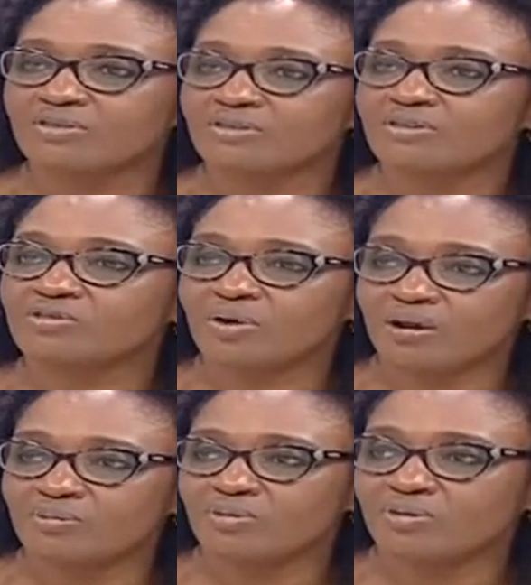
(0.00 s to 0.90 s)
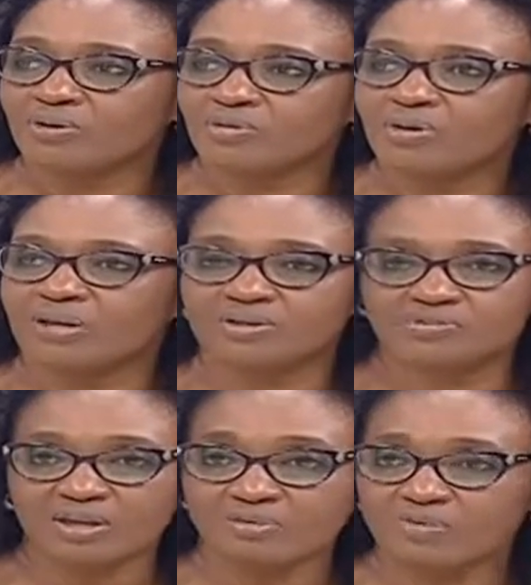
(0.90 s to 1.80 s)
Is this wearable? Will it
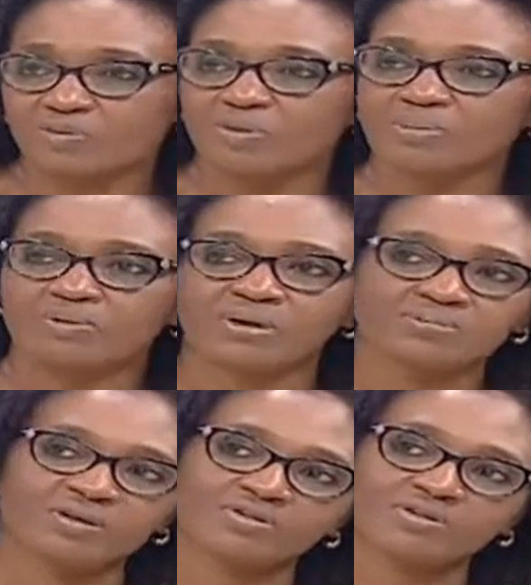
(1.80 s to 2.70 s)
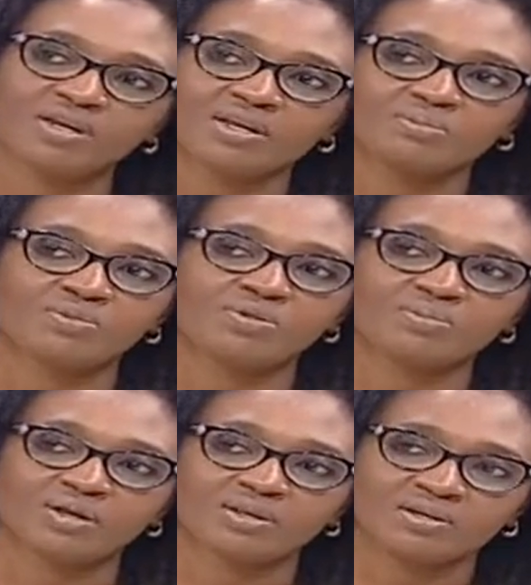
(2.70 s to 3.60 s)
just be worn by one person? Can it be worn
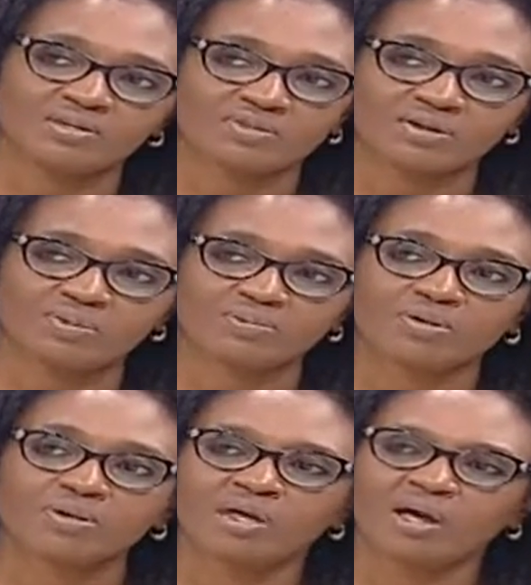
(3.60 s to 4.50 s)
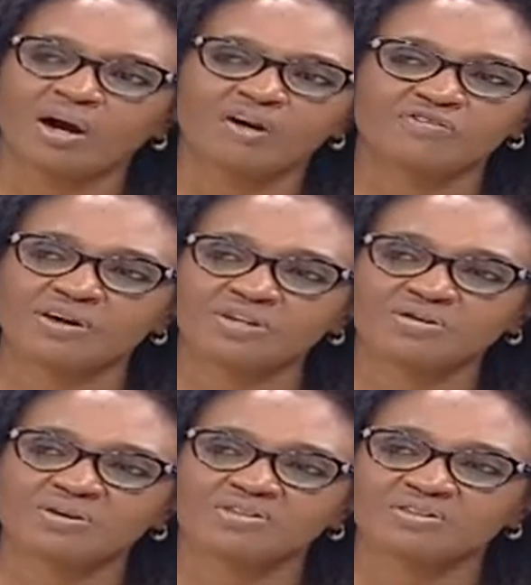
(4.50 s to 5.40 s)
by different people? How
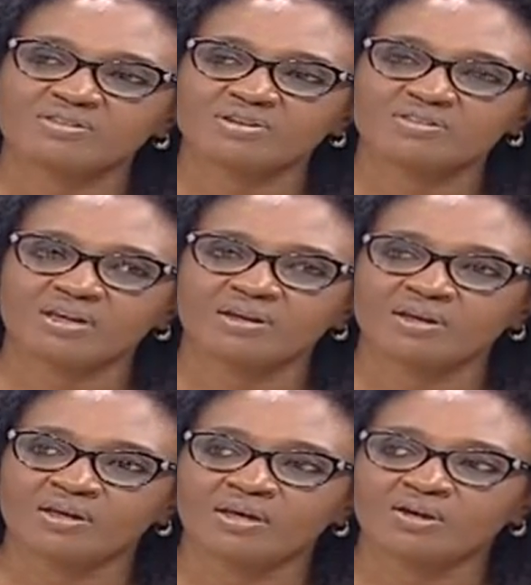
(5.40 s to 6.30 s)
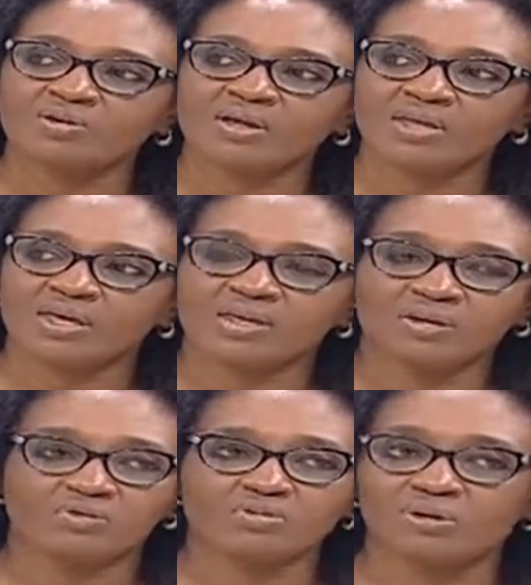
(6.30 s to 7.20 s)
functional is this design? Look at the Kenyan
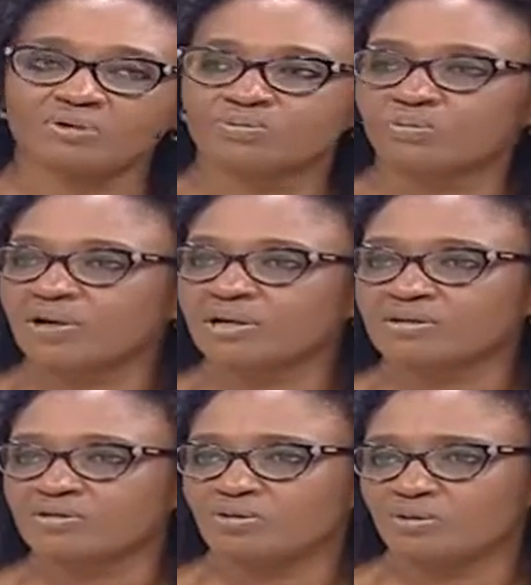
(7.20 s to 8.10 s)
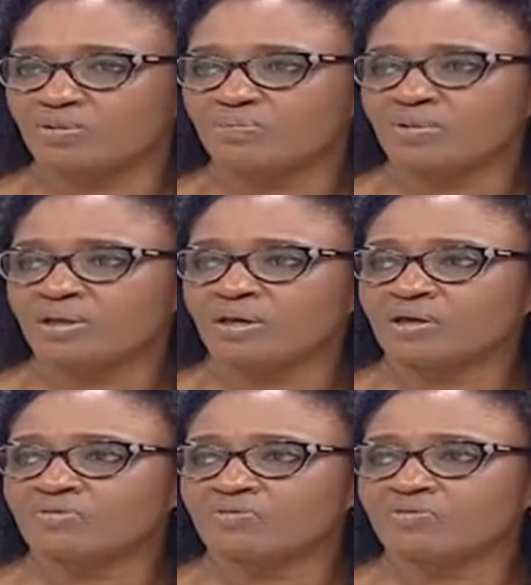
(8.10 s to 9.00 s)
woman pocket. You know,
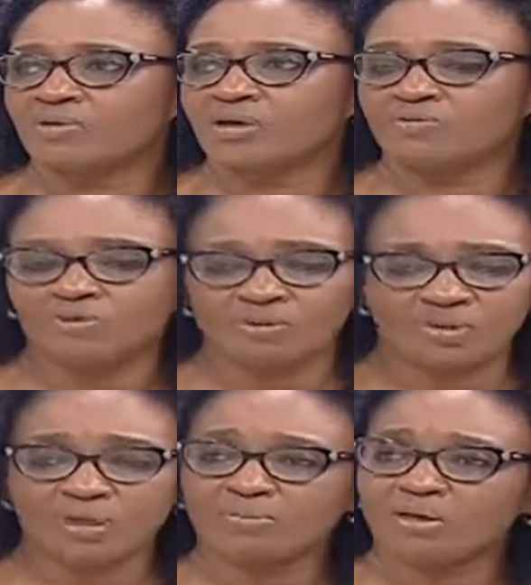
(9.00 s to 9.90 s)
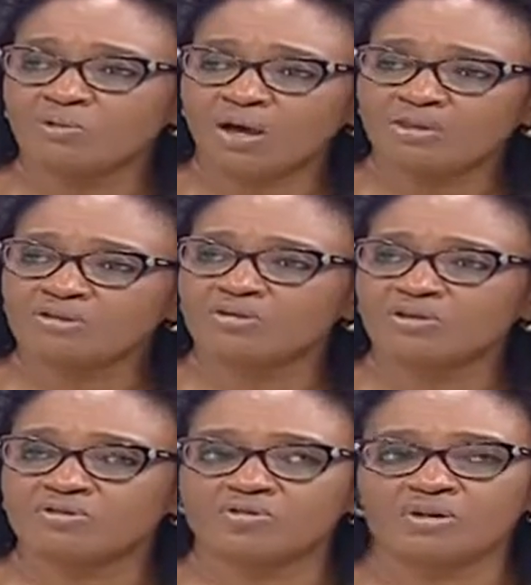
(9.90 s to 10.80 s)
if they wear this
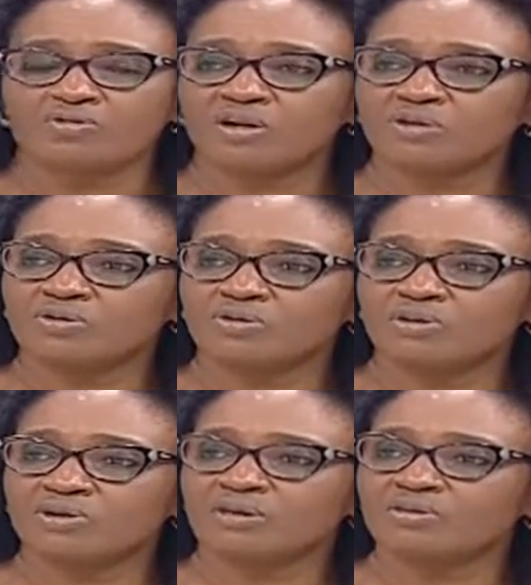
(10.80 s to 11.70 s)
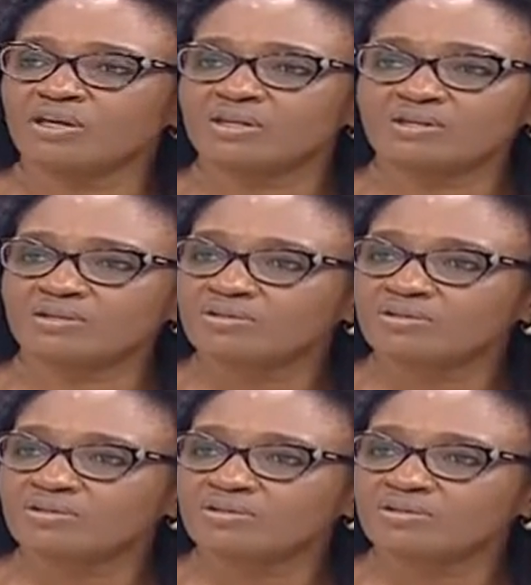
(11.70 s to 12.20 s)
dress for a function, is that it?